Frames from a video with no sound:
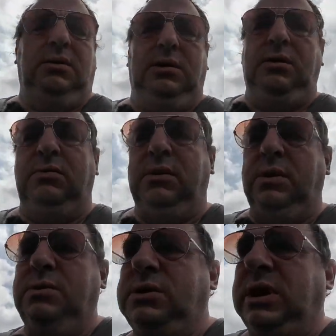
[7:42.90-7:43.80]
they will
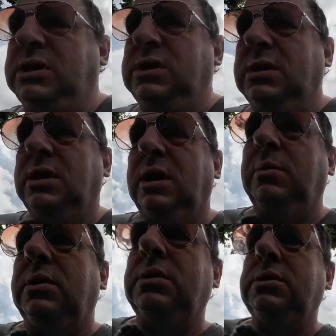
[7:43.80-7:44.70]
use action
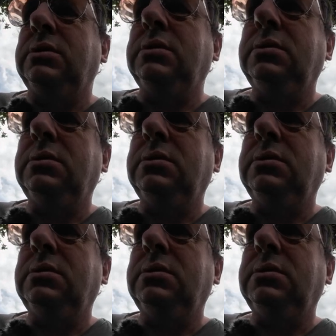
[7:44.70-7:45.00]
cameras,